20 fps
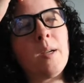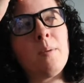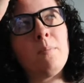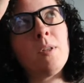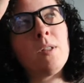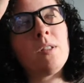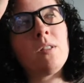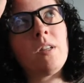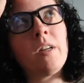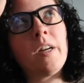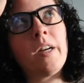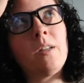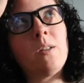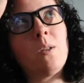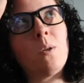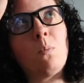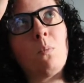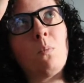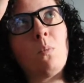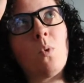I miss
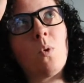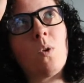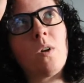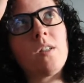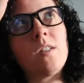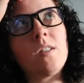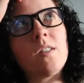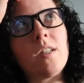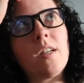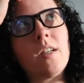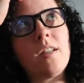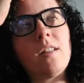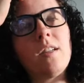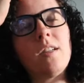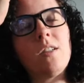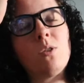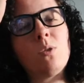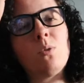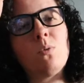Skylar more because I think